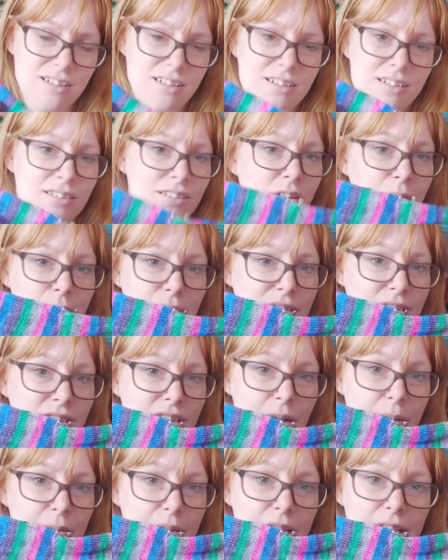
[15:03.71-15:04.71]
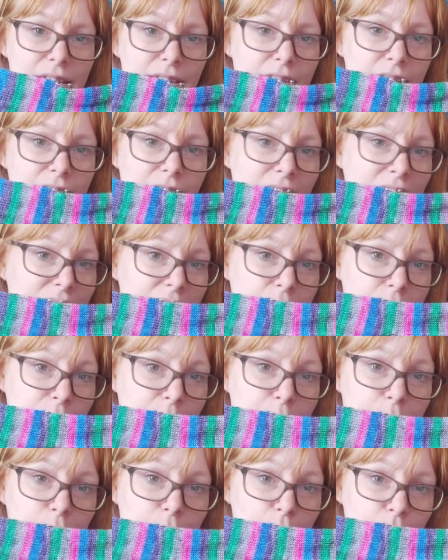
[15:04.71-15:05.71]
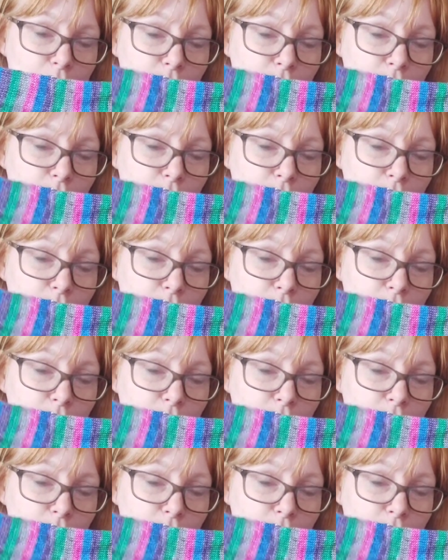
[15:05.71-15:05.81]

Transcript: It's not been sewn in, it hasn't been blocked